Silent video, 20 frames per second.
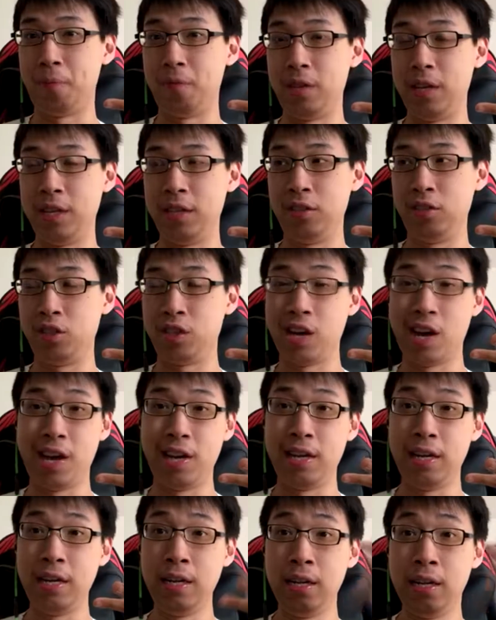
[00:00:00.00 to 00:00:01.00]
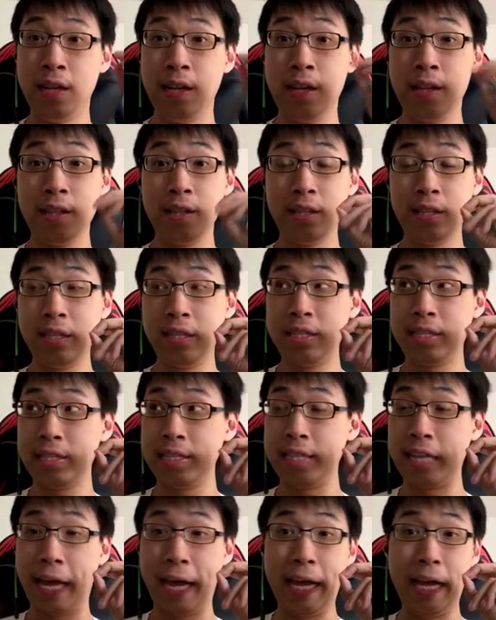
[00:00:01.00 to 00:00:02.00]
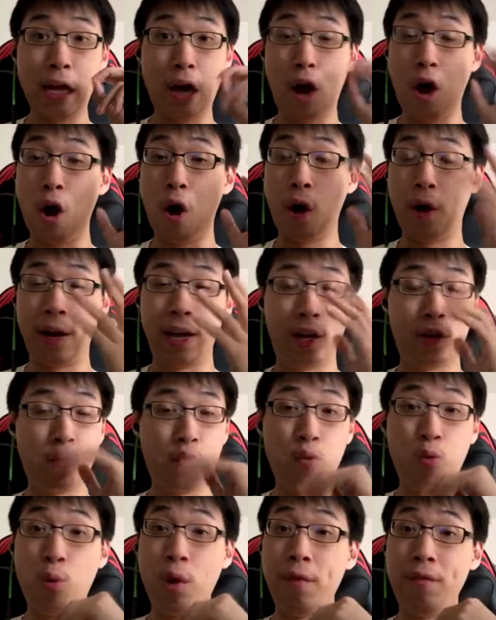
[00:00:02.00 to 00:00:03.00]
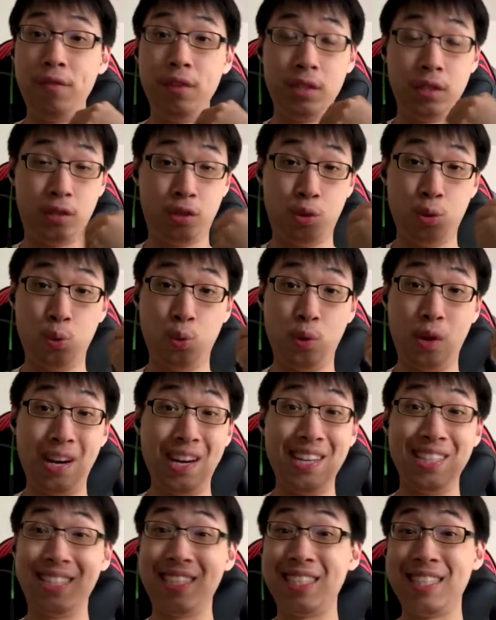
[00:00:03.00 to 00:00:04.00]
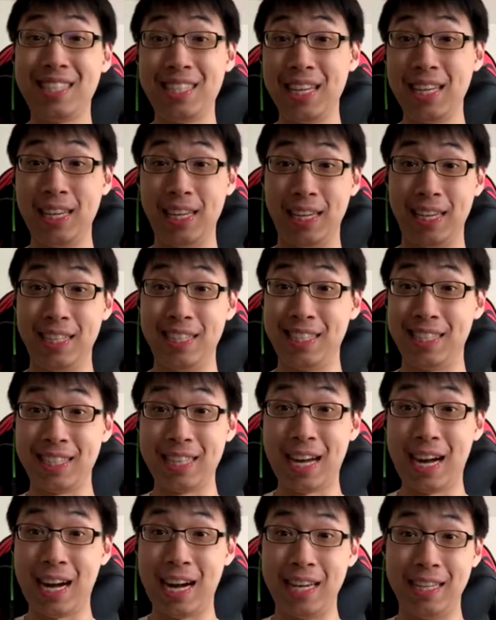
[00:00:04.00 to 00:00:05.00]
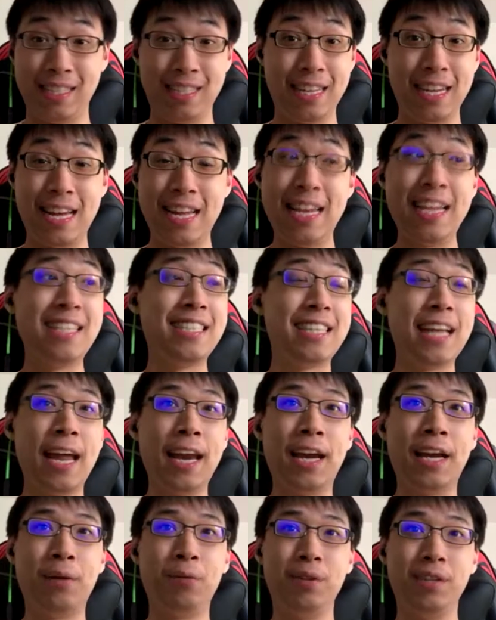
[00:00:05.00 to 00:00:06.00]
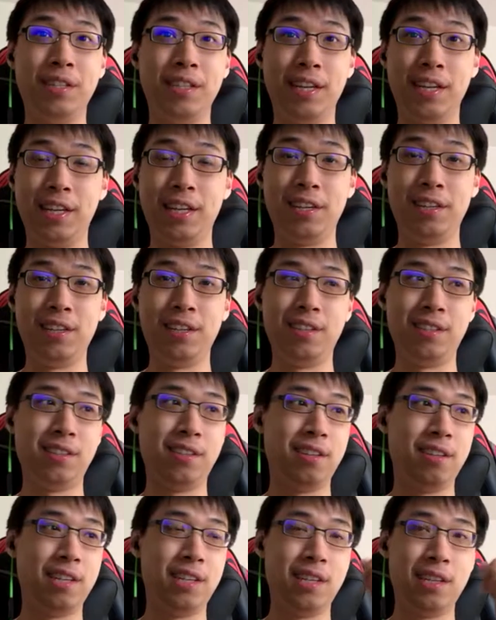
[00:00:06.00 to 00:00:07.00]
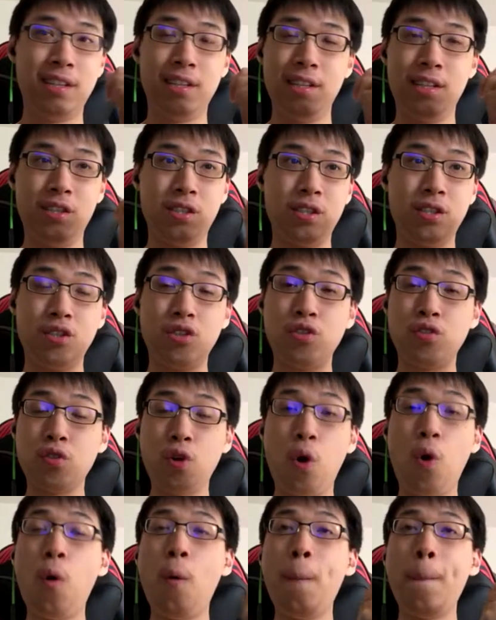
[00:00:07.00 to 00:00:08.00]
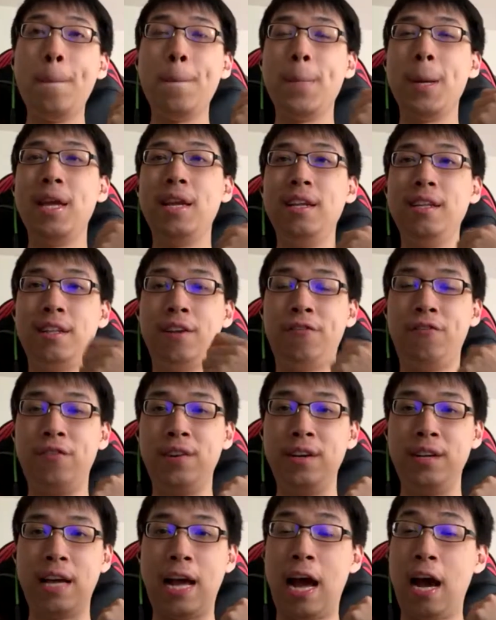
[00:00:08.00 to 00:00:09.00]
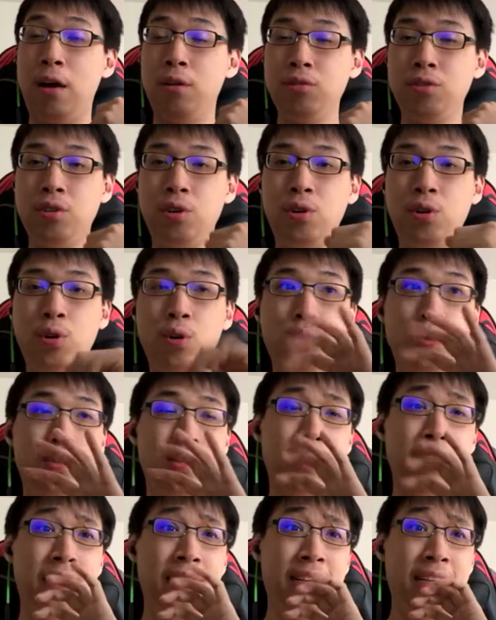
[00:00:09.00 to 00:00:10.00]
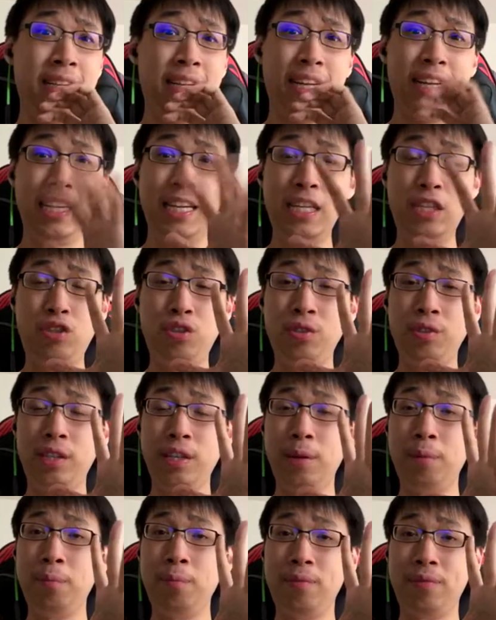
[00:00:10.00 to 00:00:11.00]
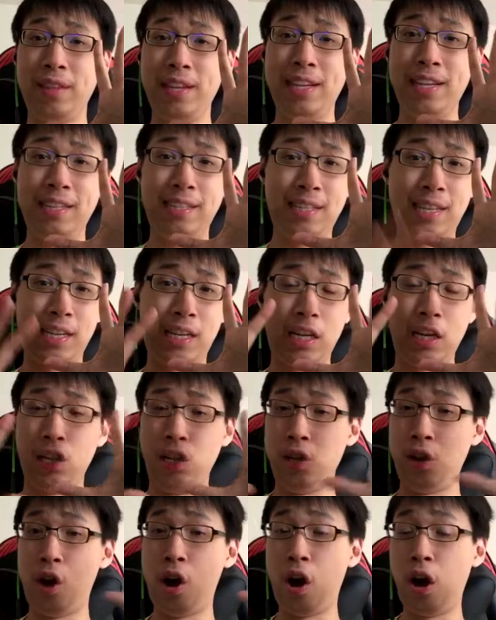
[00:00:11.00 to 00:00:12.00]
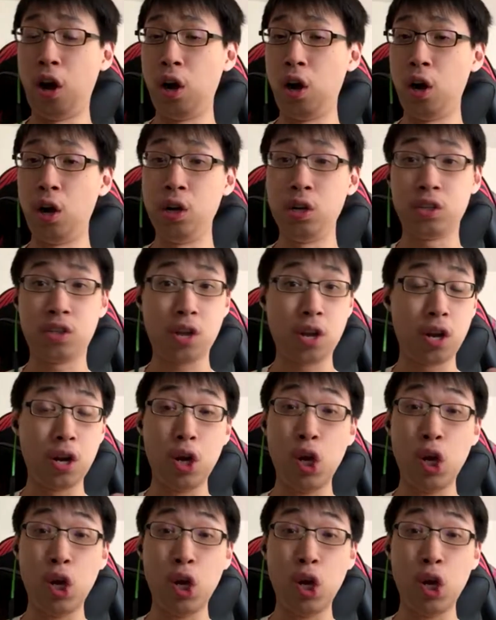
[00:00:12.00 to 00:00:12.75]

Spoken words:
in China, they are equivalent to a city in size. Is that not ridiculous? There's so many different households. Each of them is like a large